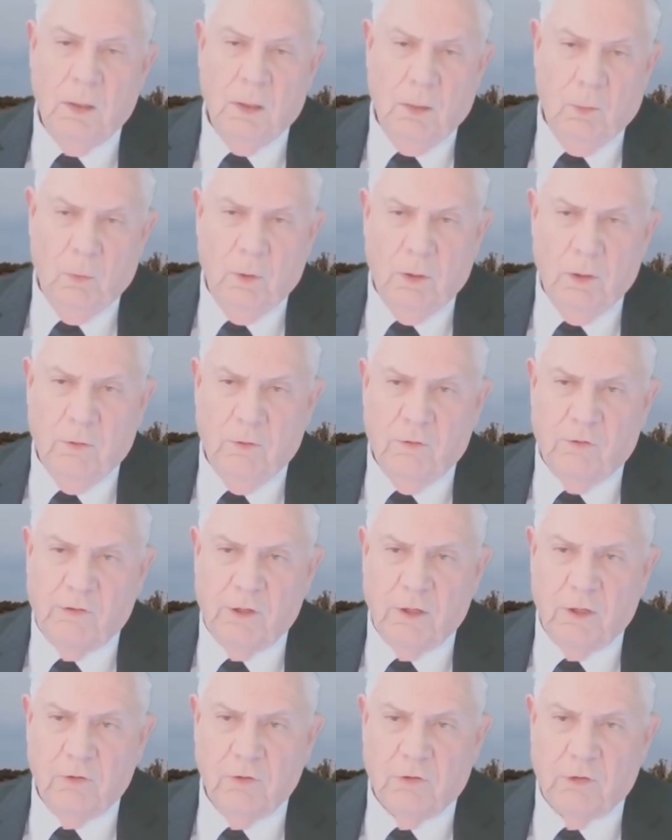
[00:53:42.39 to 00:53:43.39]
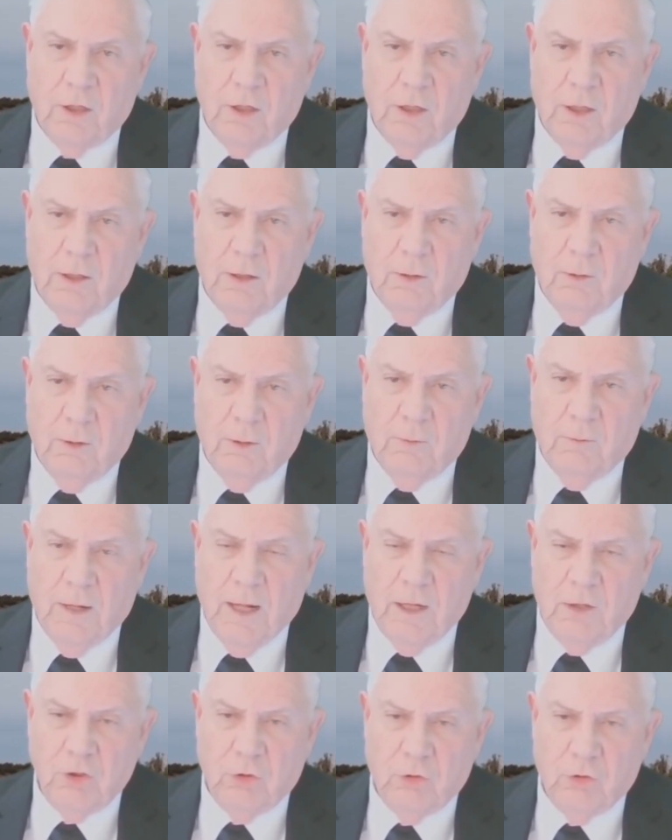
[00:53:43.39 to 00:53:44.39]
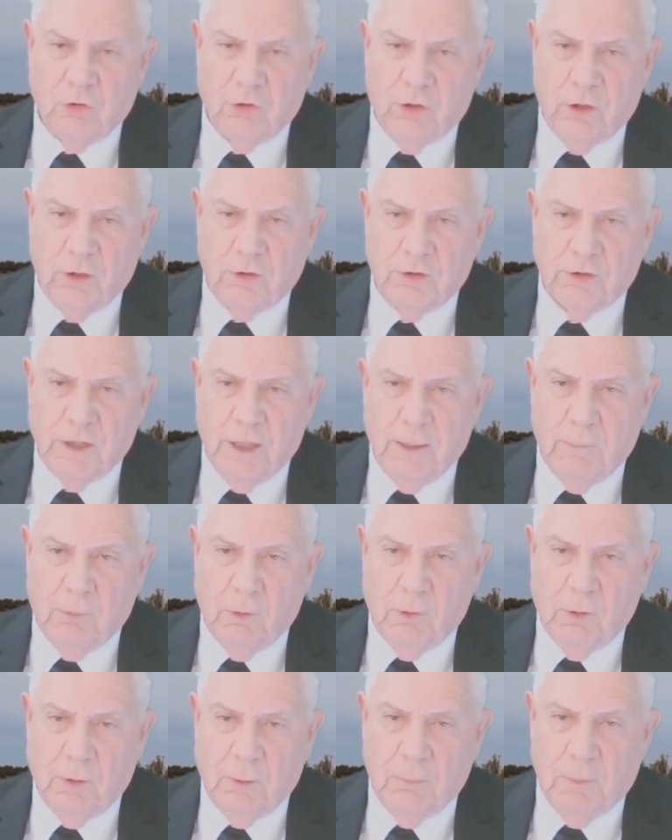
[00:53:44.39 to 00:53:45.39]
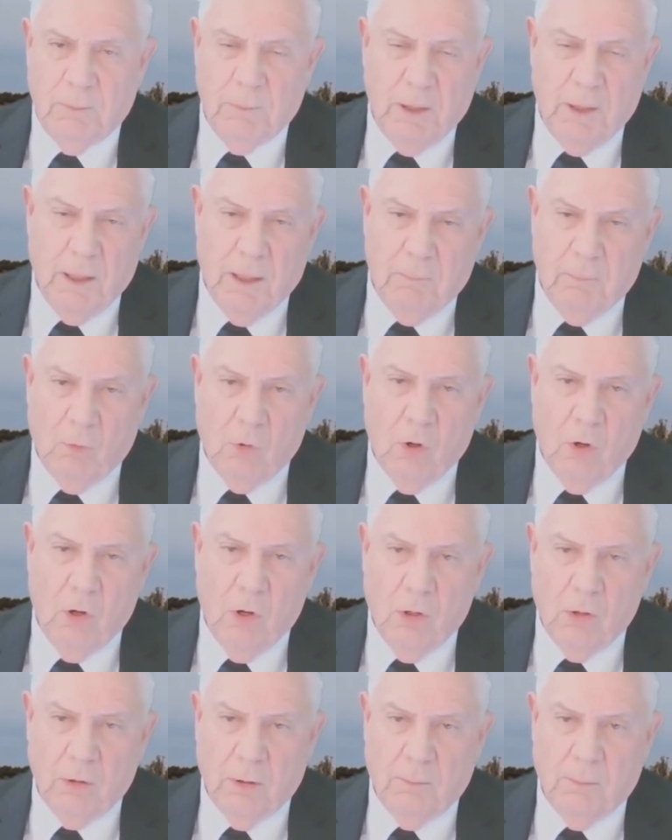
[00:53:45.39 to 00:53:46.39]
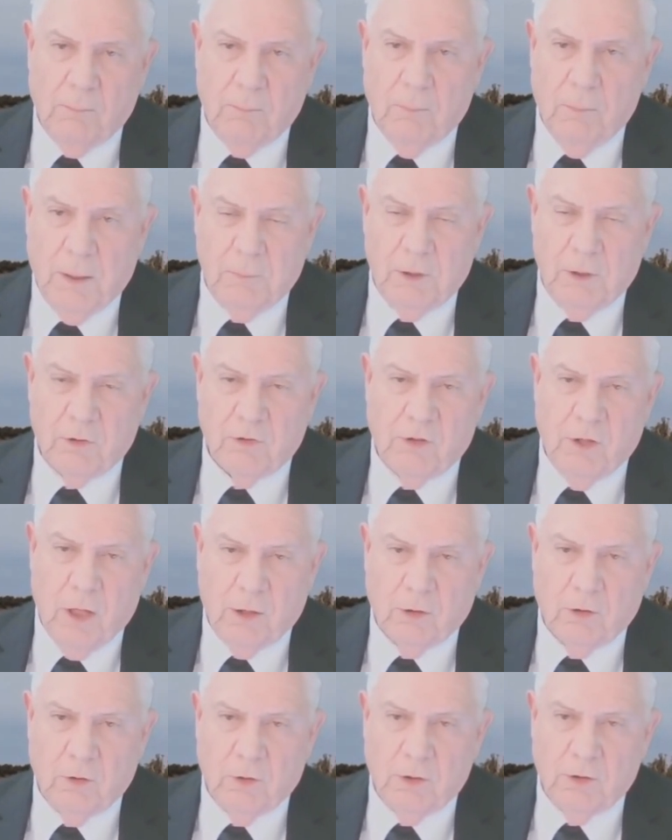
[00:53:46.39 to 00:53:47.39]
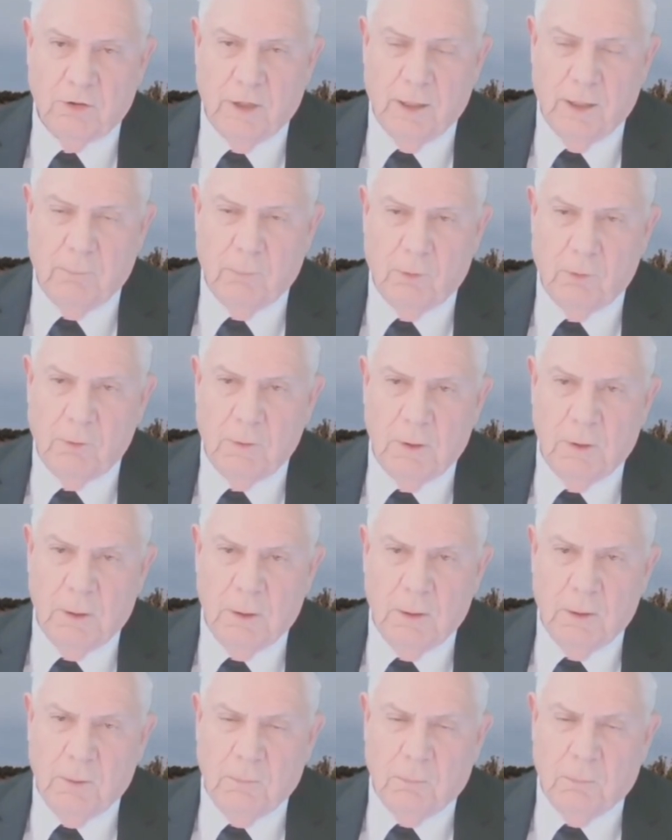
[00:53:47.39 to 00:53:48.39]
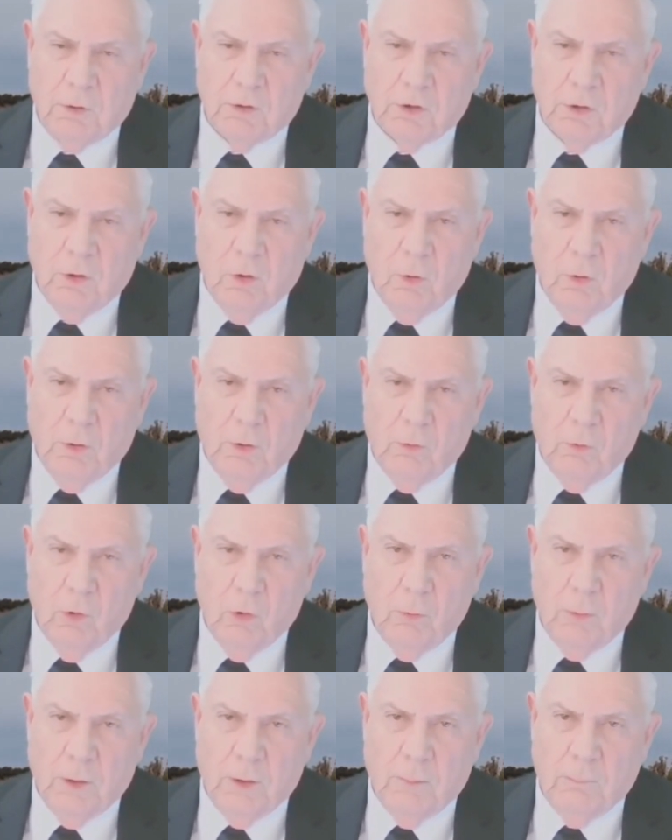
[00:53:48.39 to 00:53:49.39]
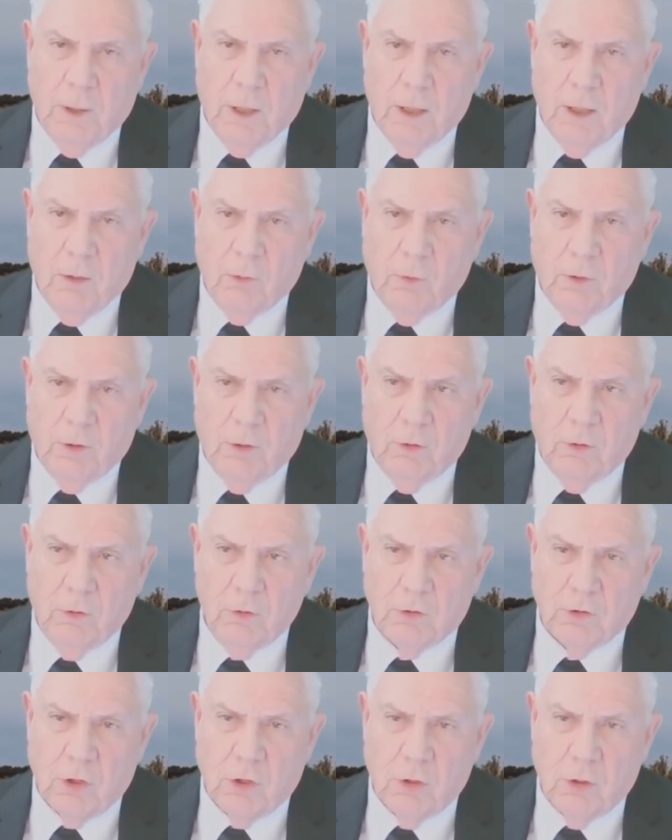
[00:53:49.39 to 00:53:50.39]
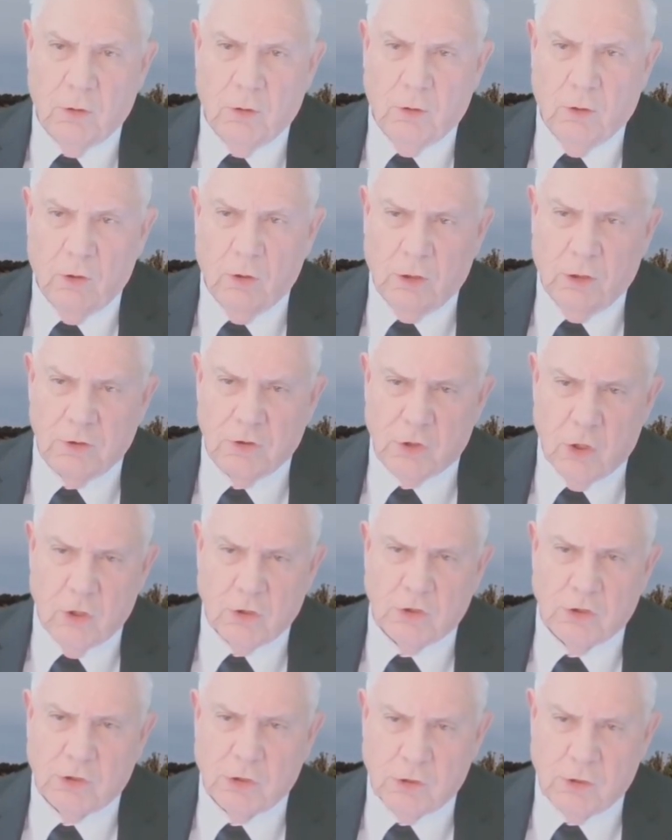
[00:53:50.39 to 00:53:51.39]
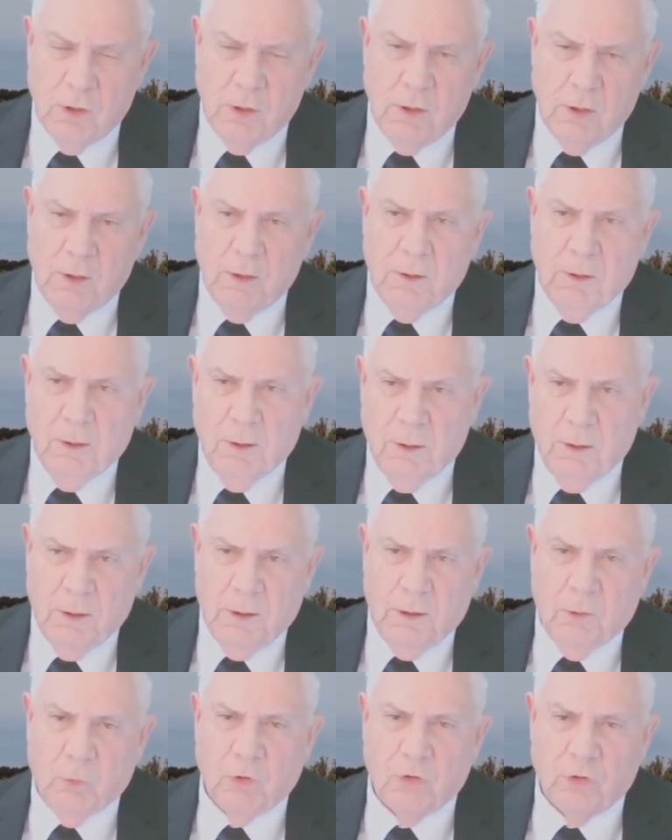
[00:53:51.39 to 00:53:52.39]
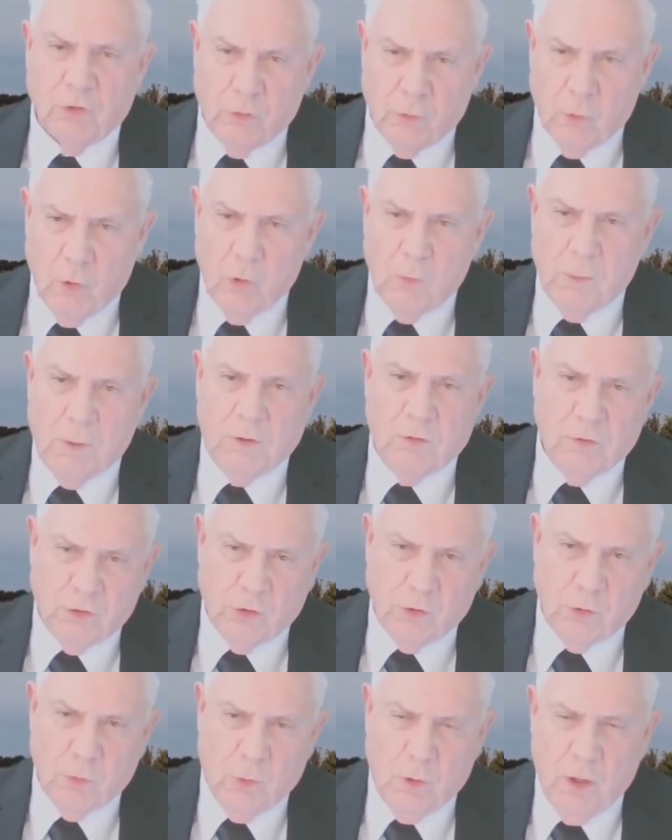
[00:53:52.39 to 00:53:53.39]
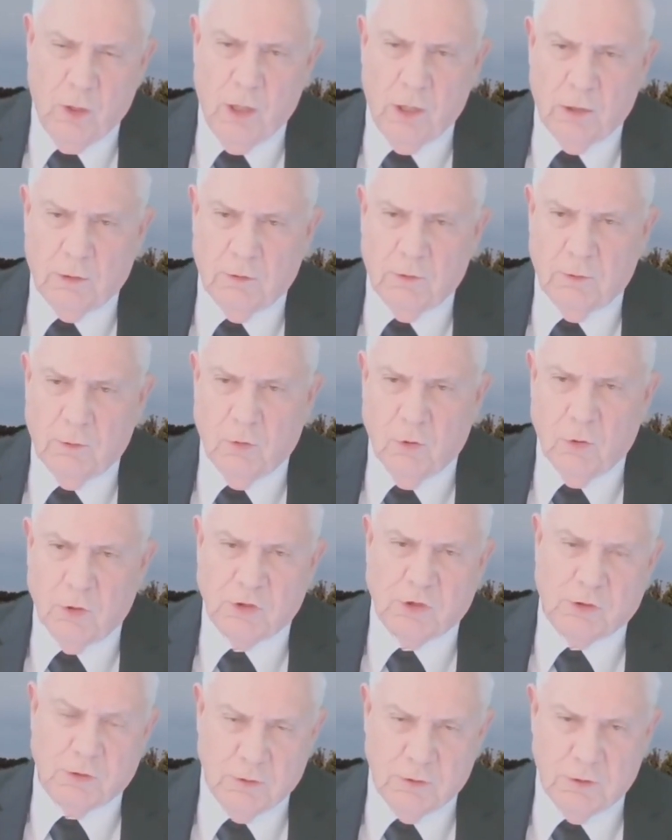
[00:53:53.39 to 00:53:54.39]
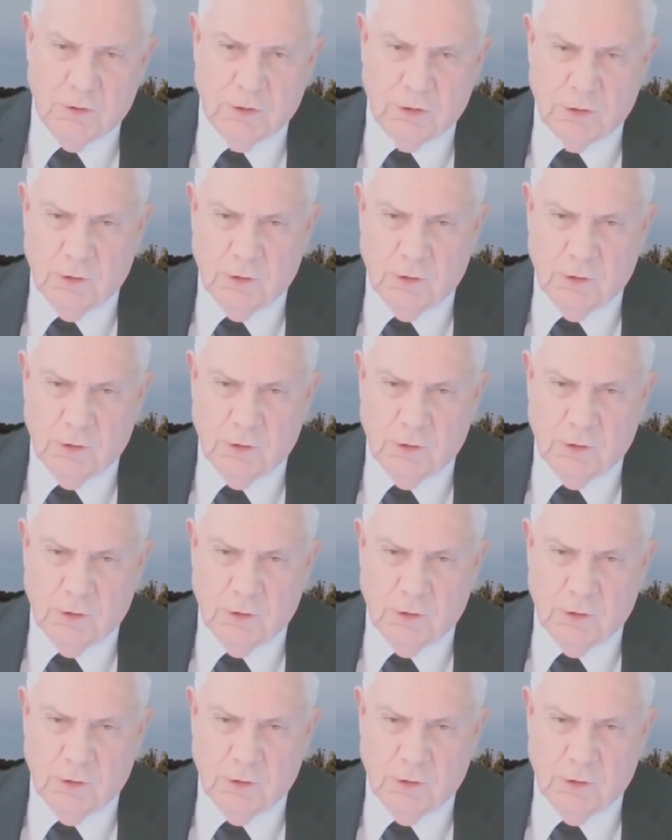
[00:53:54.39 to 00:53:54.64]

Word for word: One of the things that, uh, that I use as an example, and maybe I'm wrong, and maybe it's not a good example, but you know, in the Roman Empire, when the new church, early church, uh, it was the Romans who were not Christians